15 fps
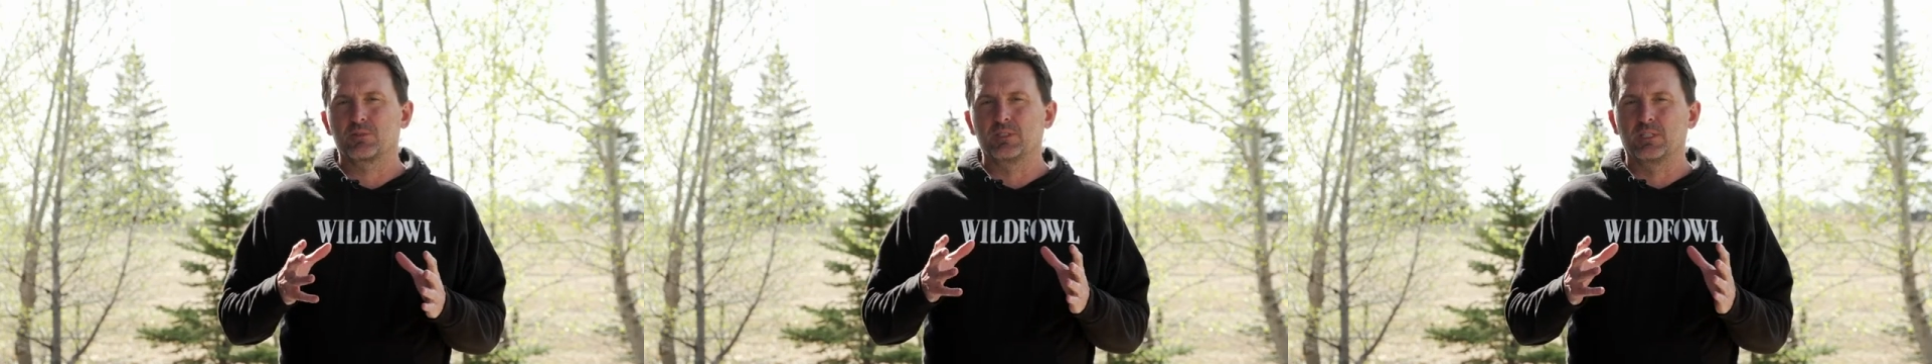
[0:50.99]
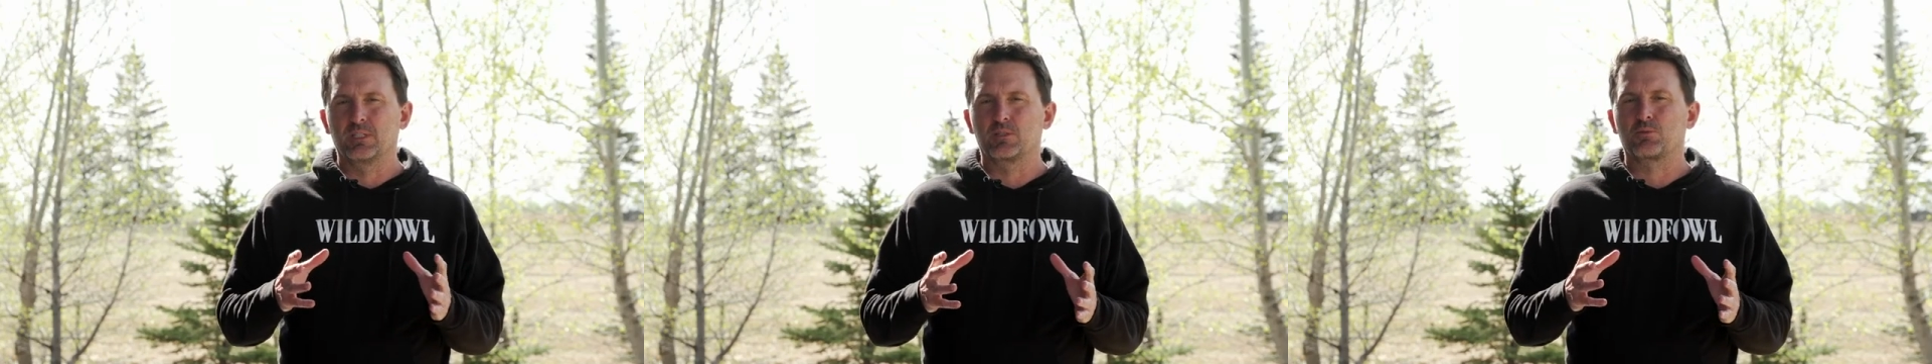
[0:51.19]

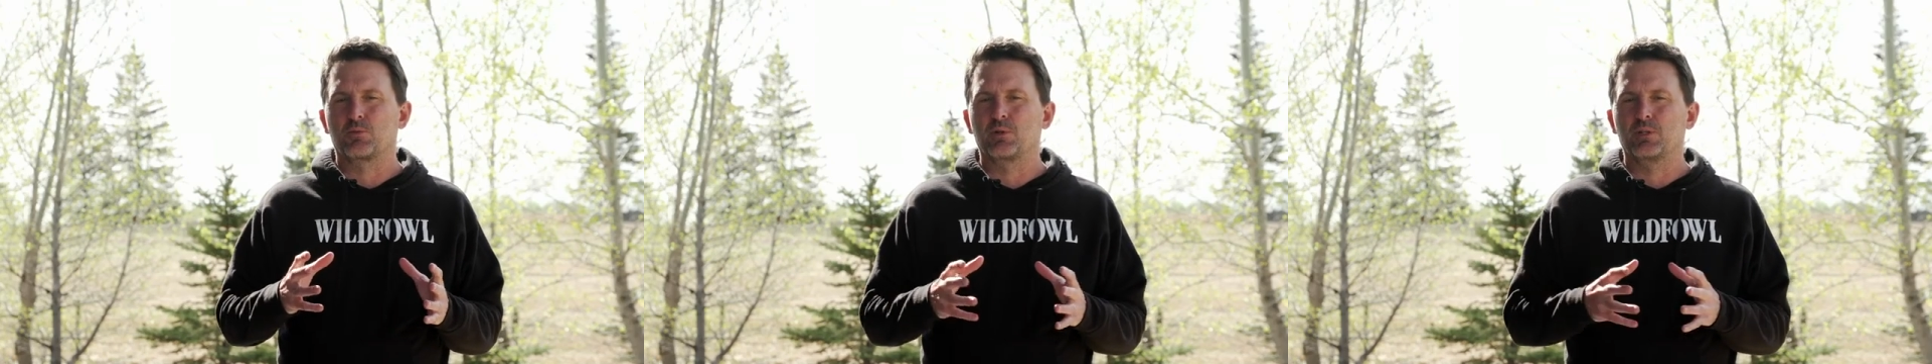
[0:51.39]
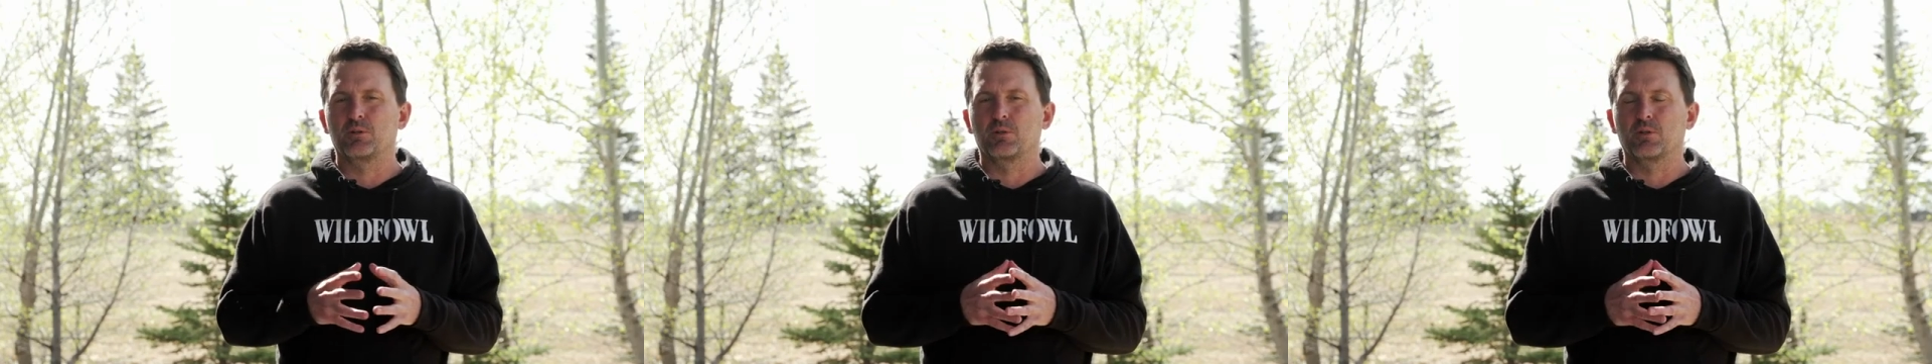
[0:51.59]
needs
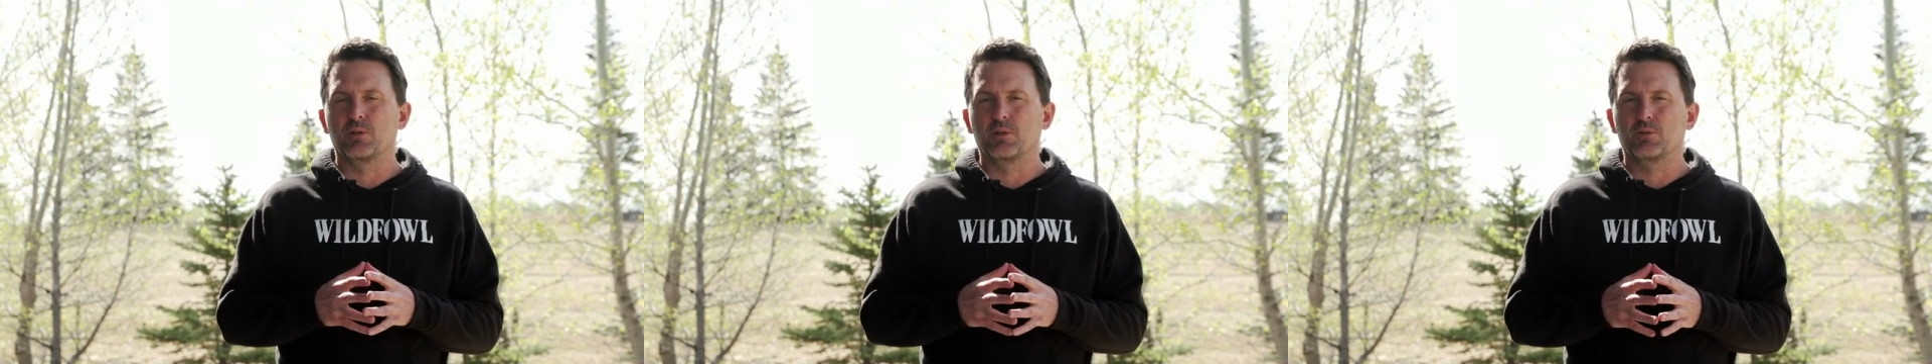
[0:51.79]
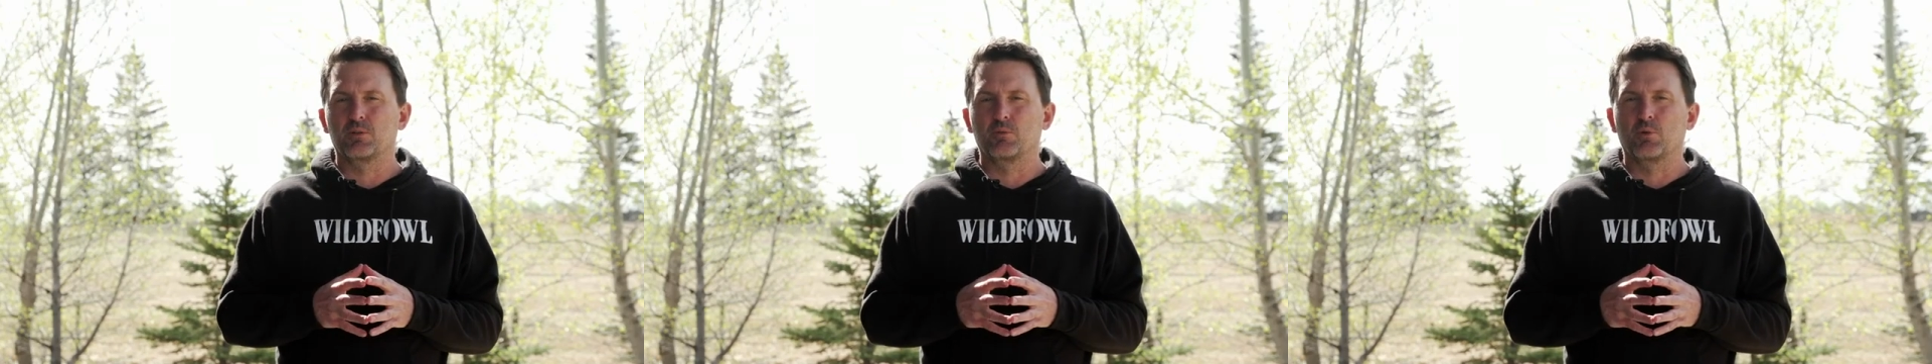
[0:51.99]

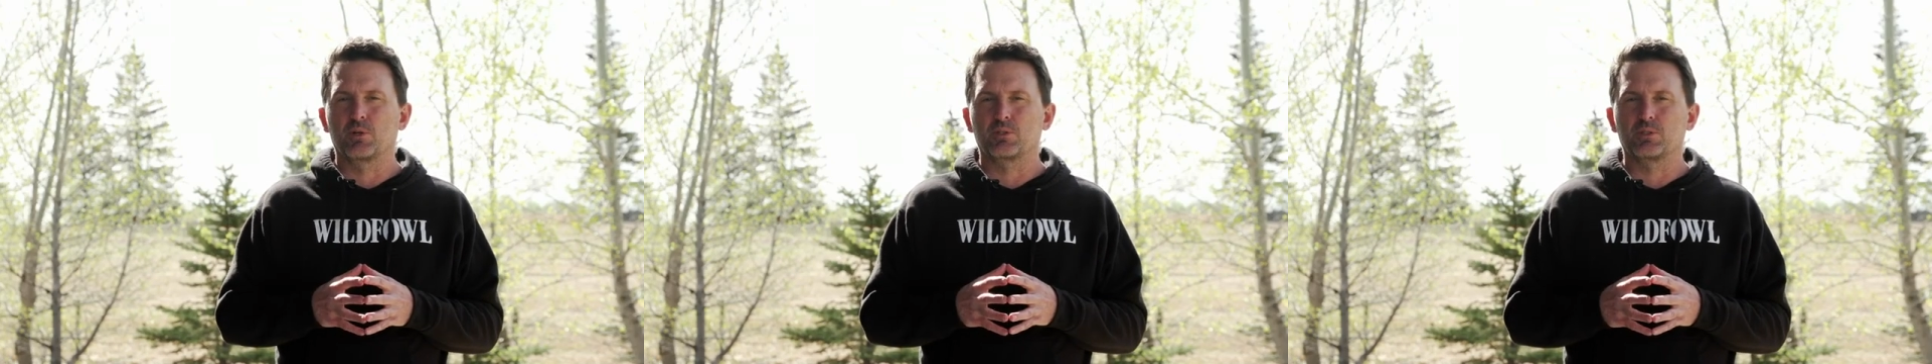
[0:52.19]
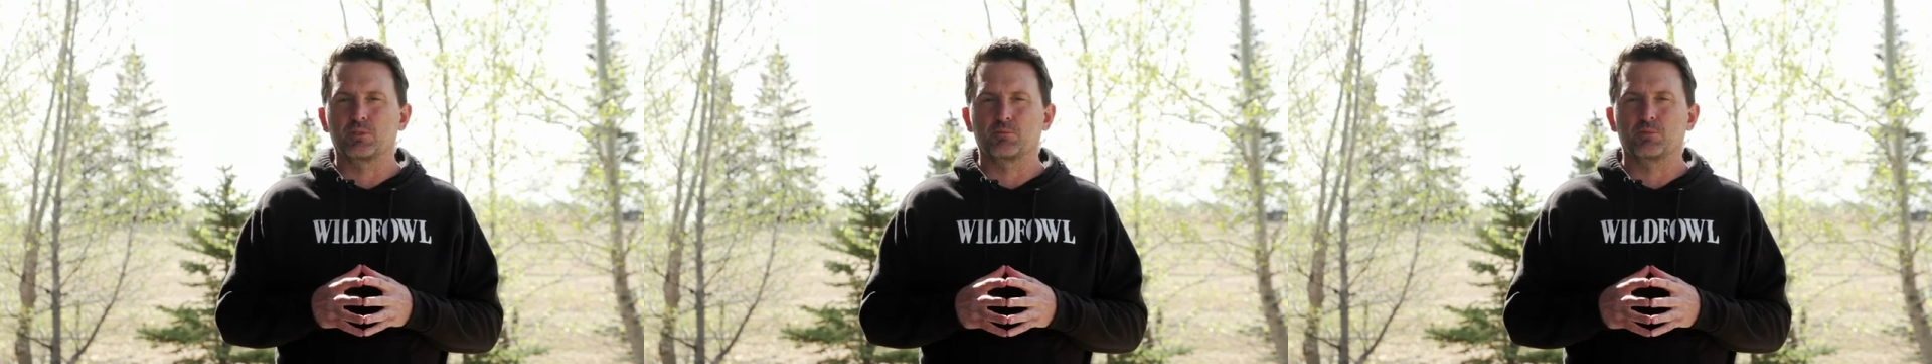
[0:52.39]
where you want to